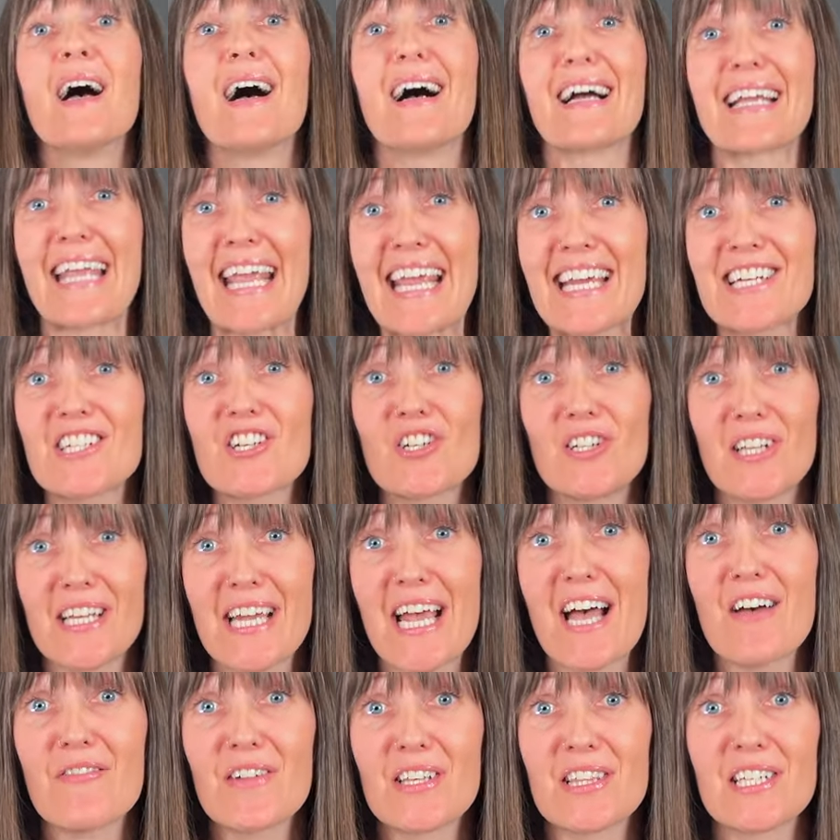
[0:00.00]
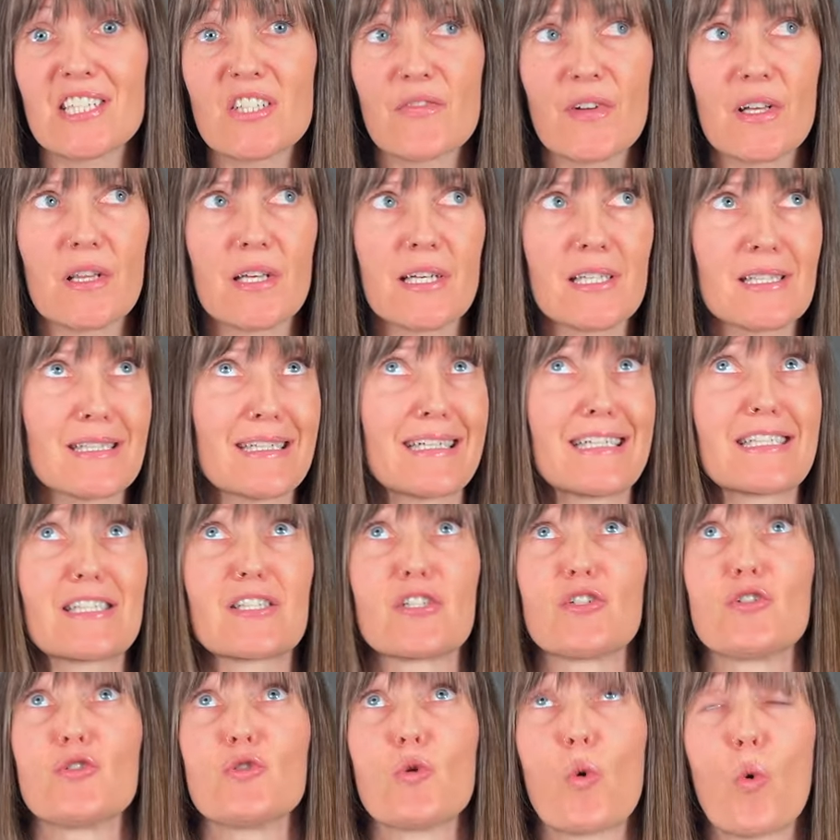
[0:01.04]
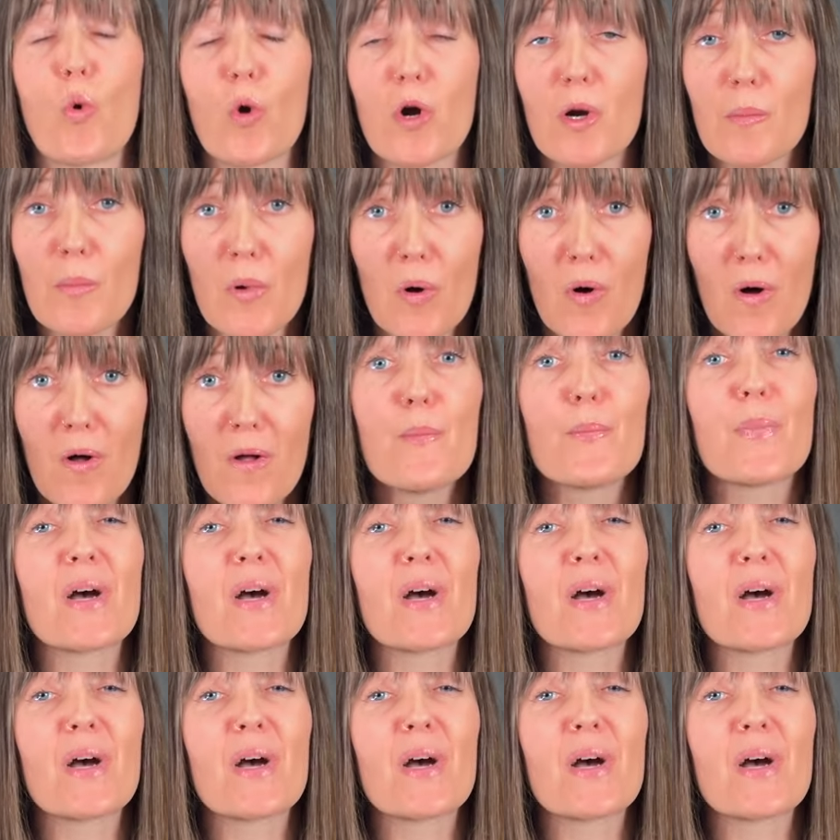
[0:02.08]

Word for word: Occasionally having these feelings is normal,